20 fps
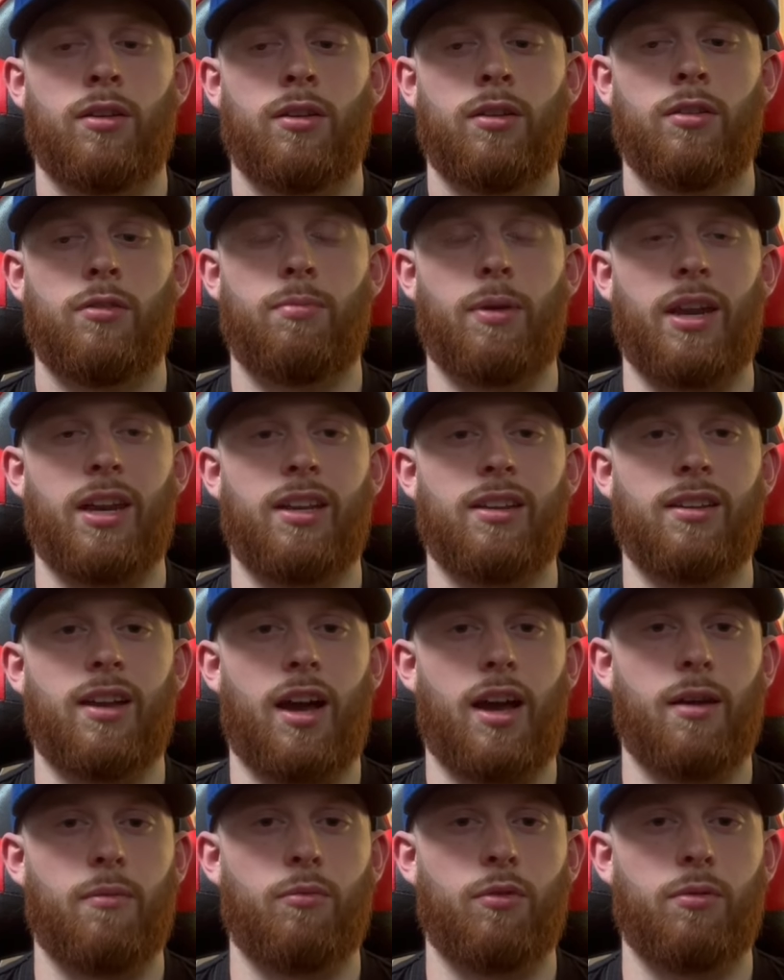spending
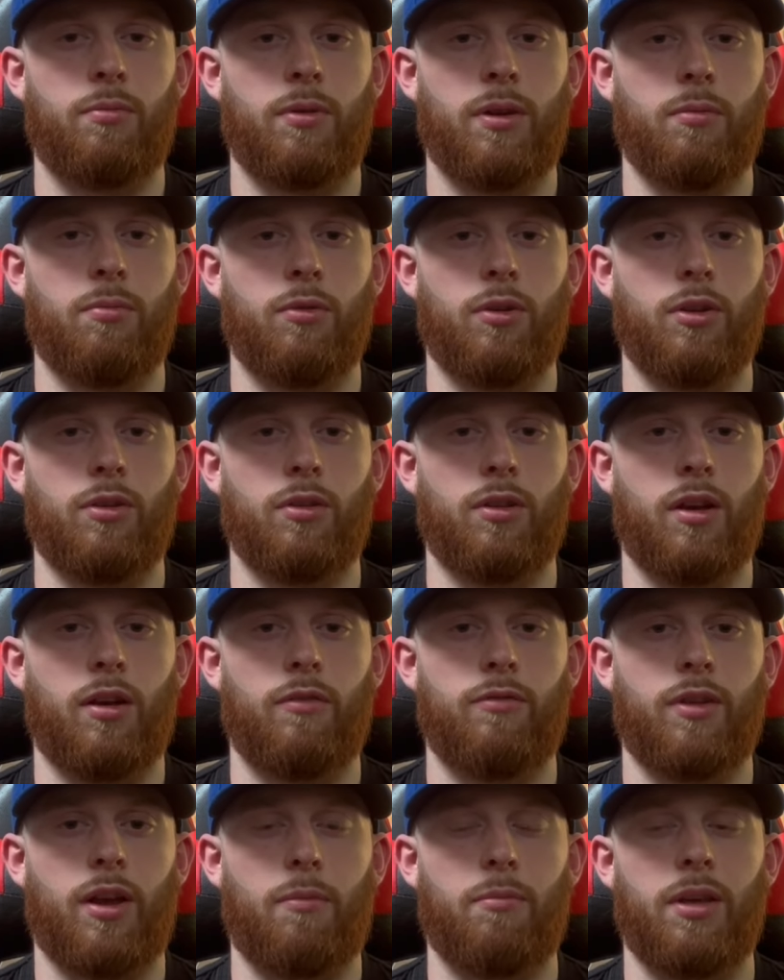time with people you love,
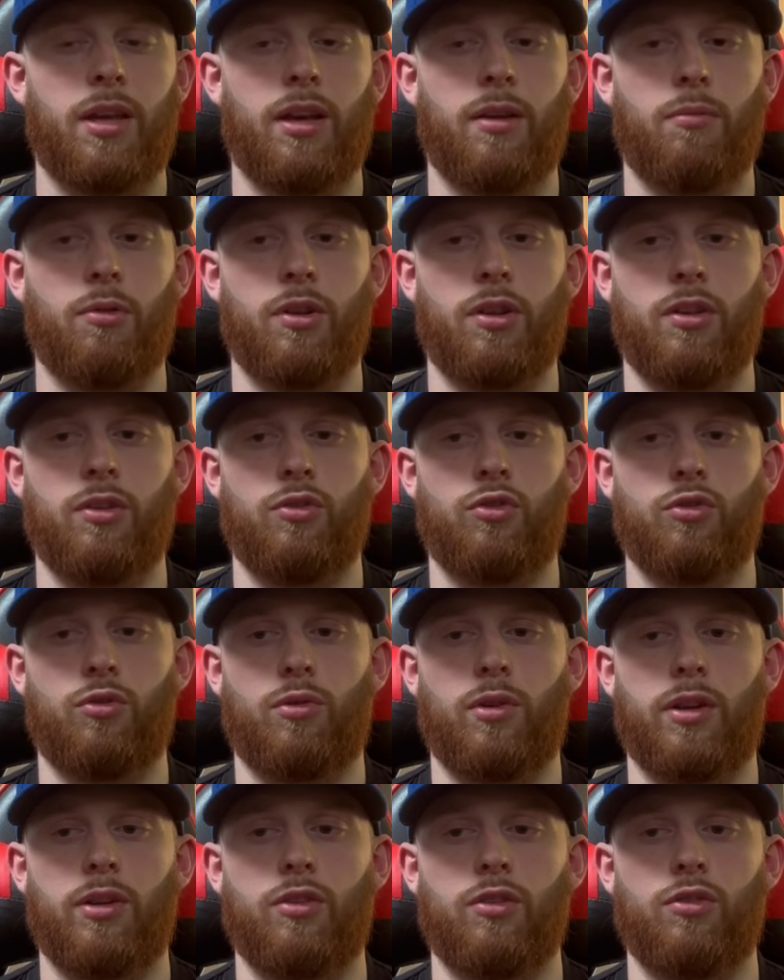not being able to
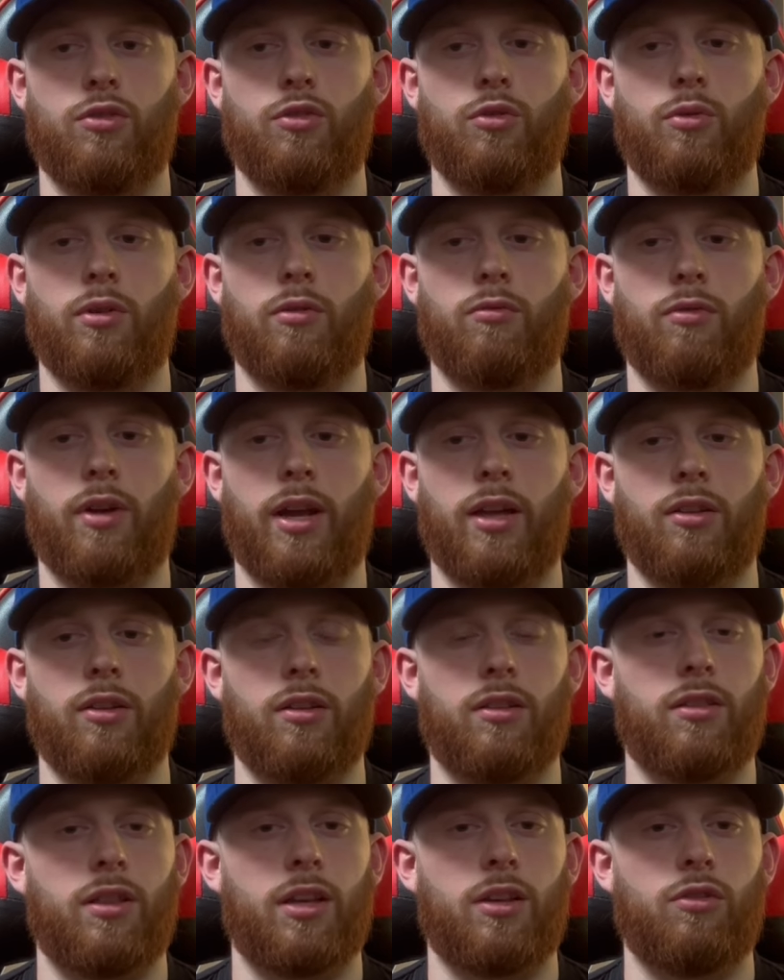enjoy just doing regular
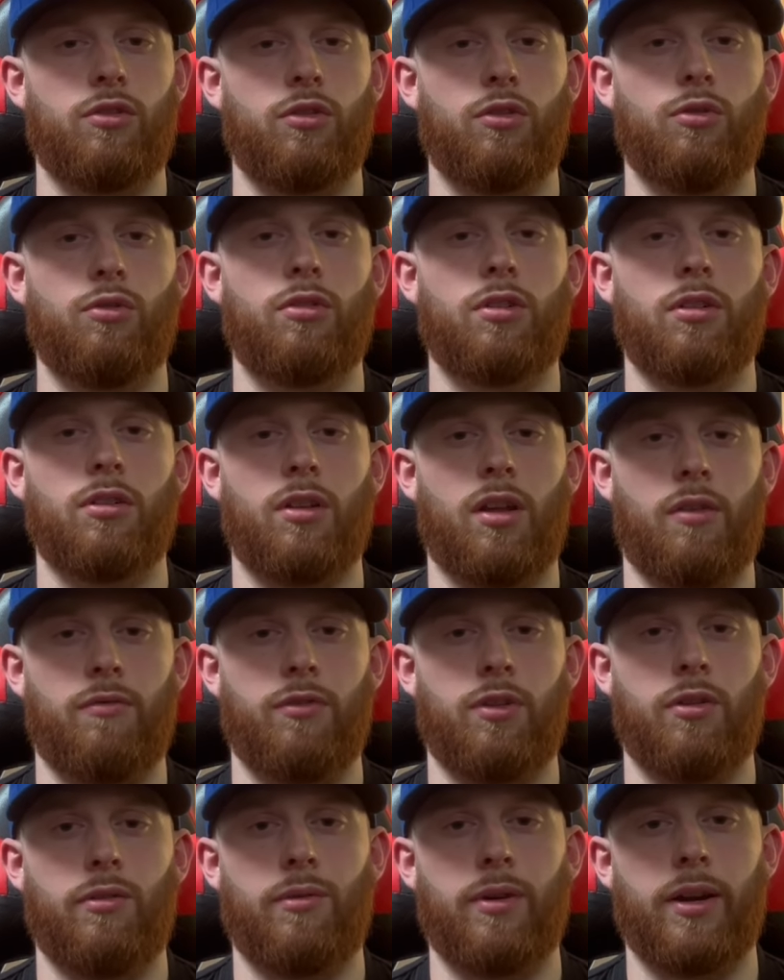things you used to love
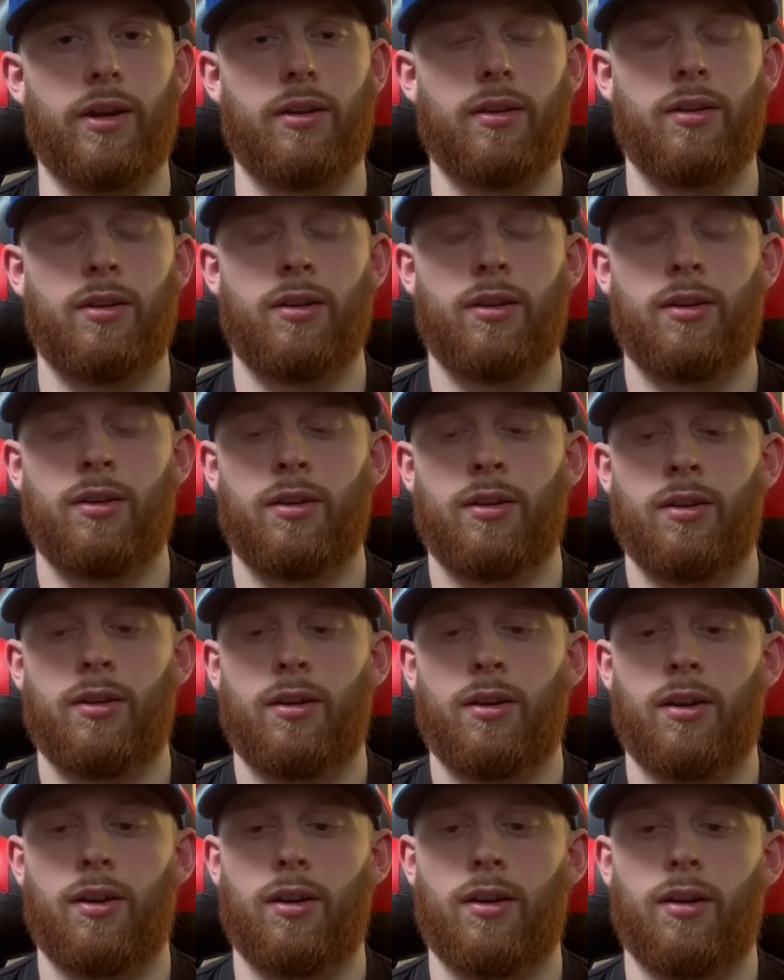doing,
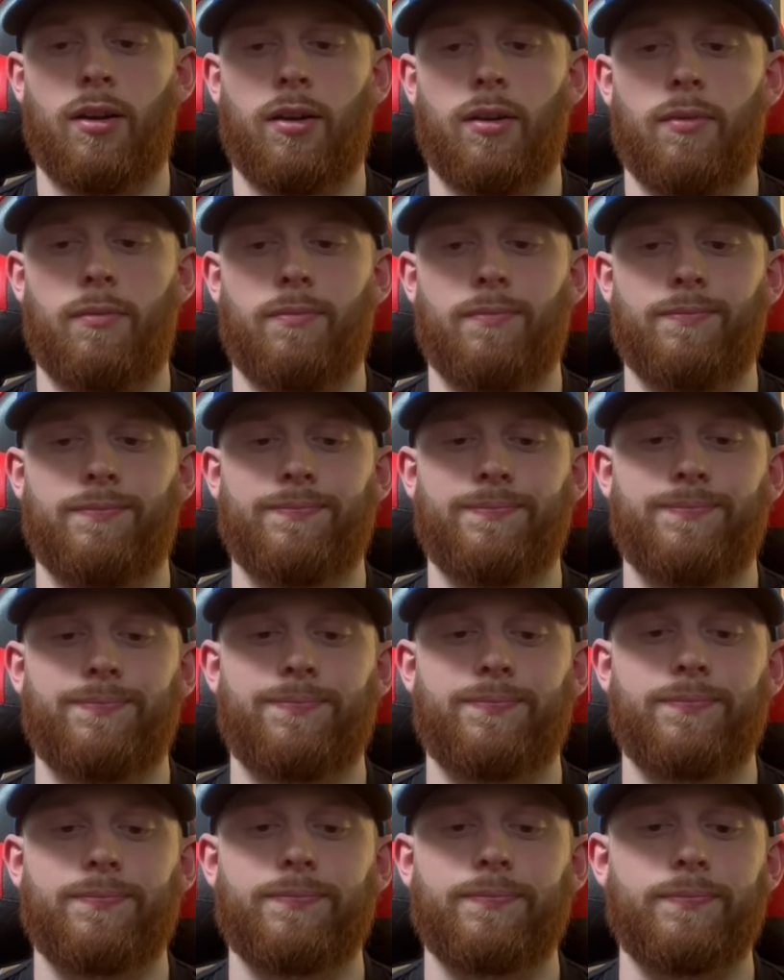um,
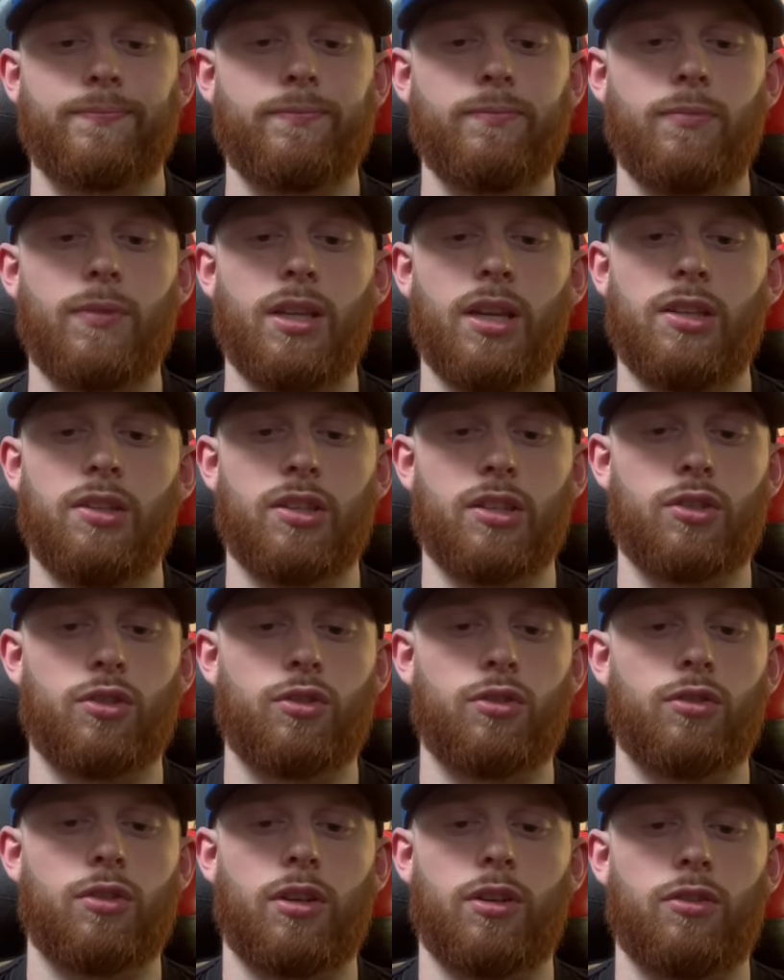is
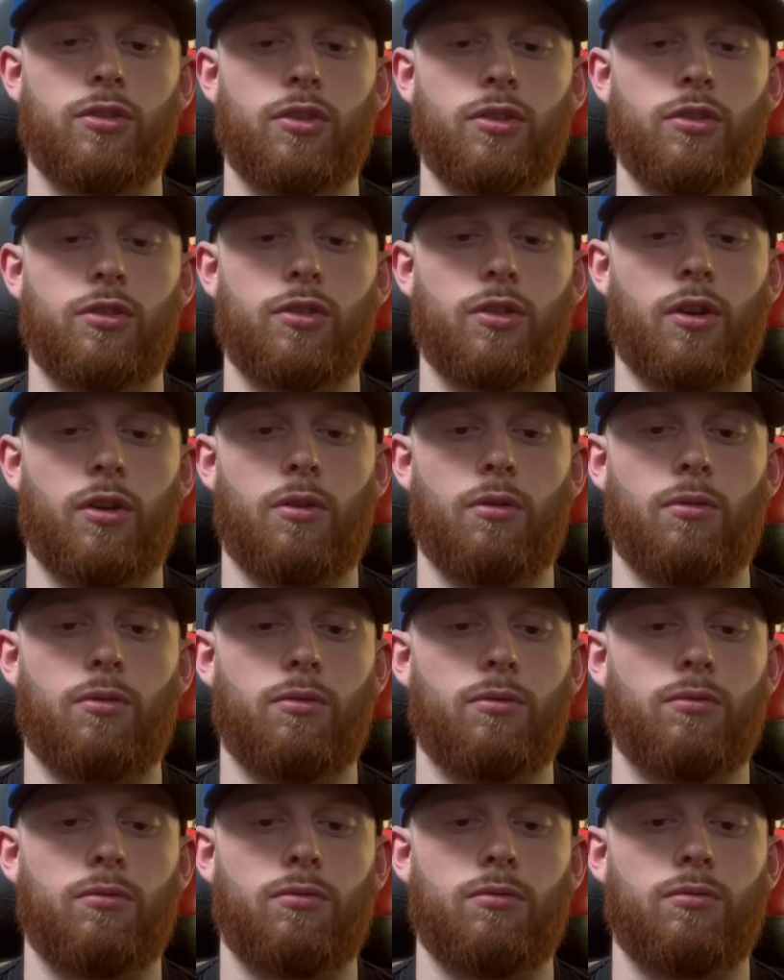ex- is just so
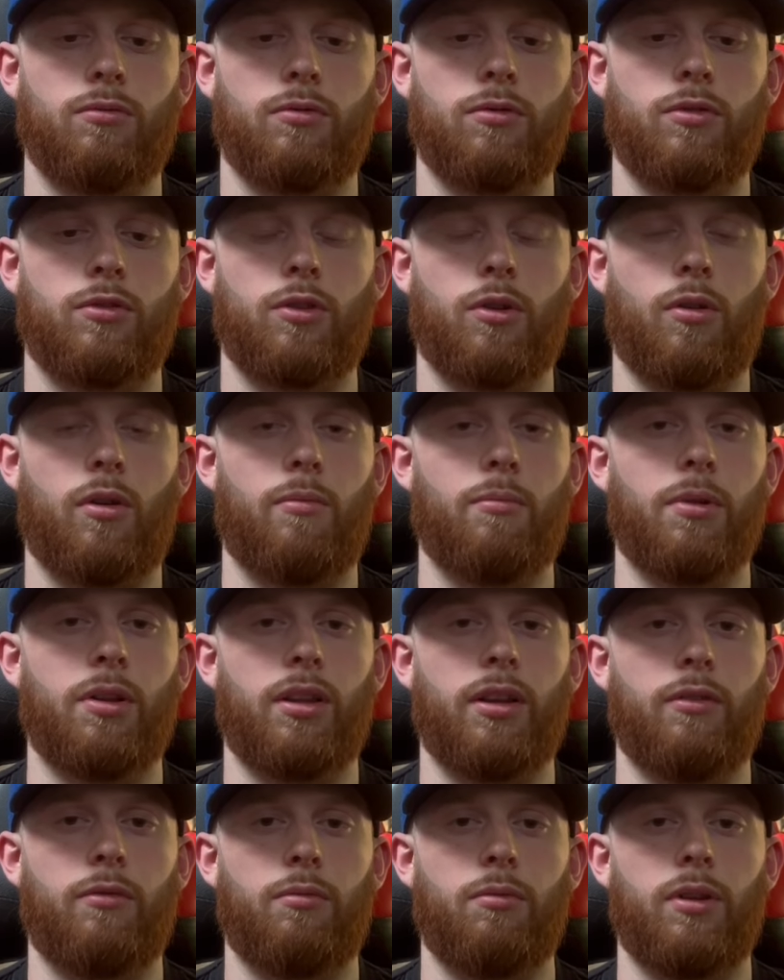so
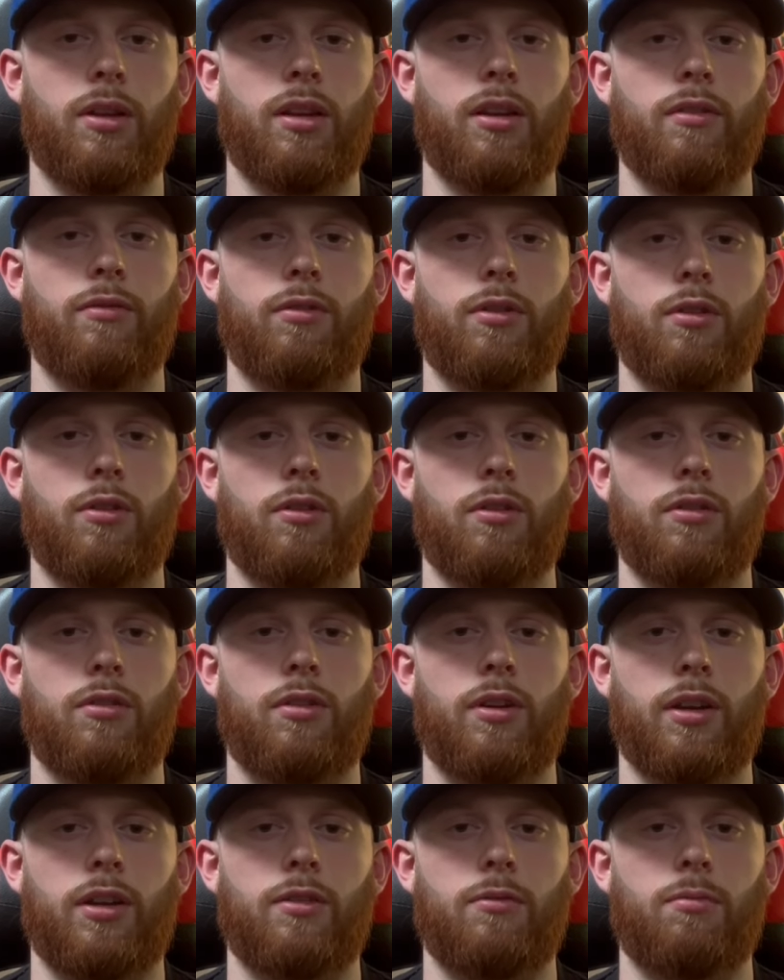unbelievably difficult
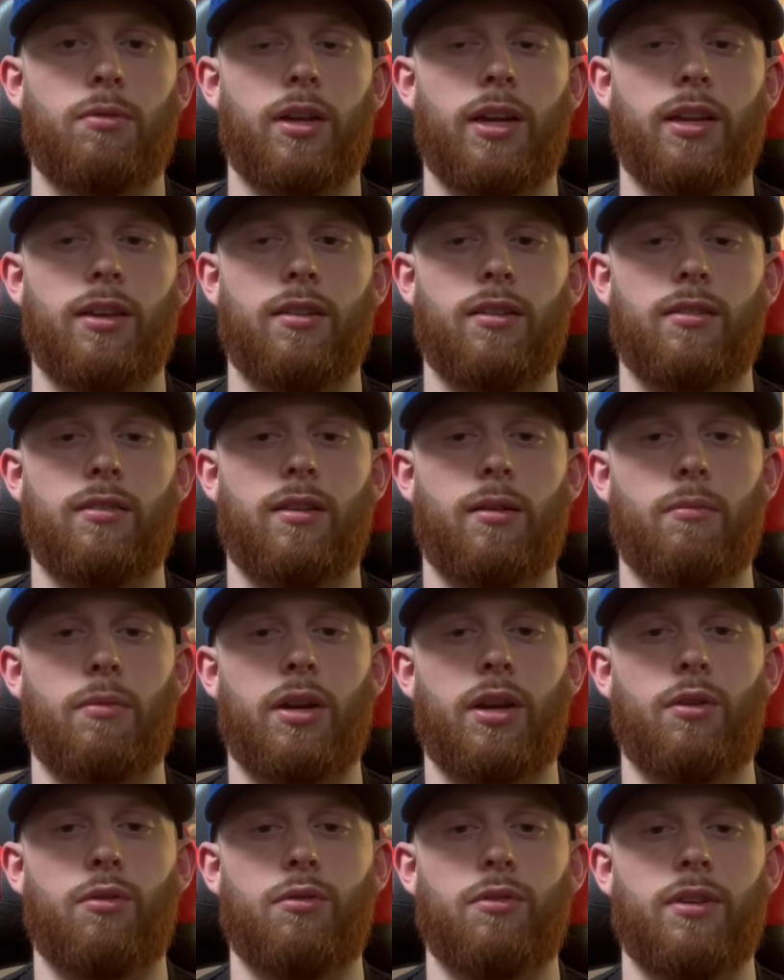to explain to
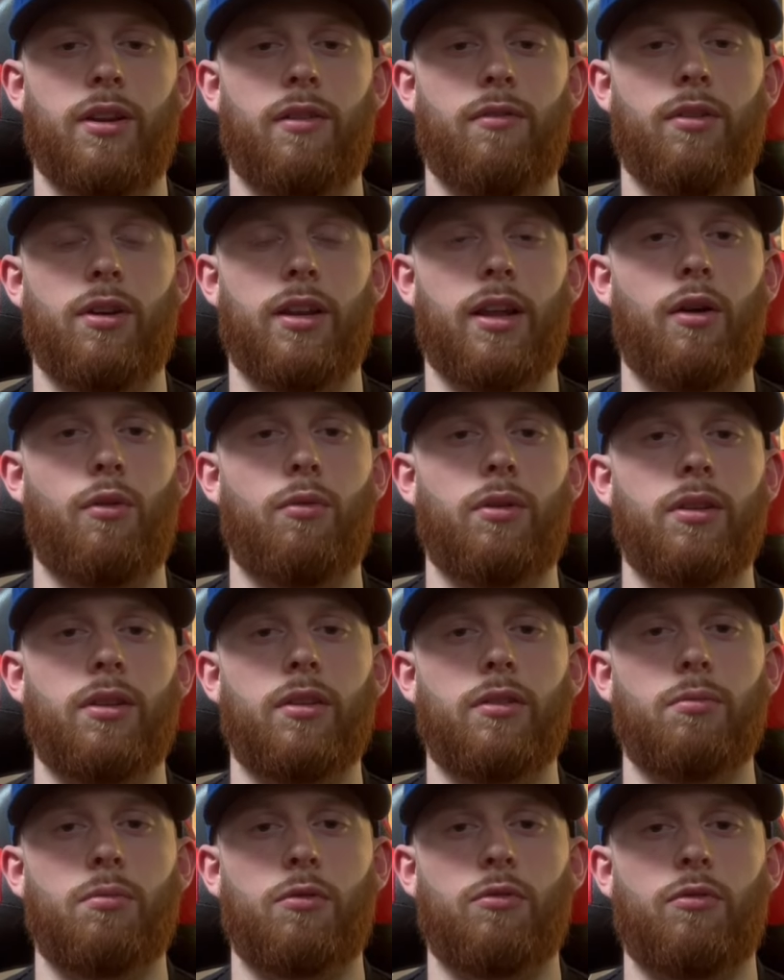somebody who's never dealt with
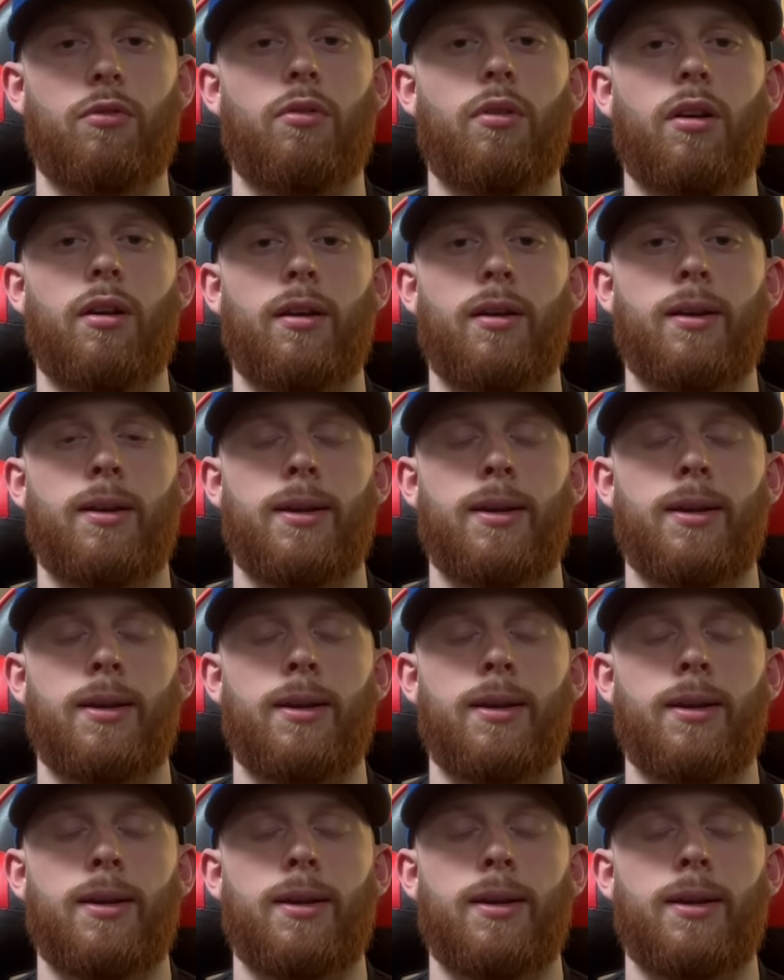this before.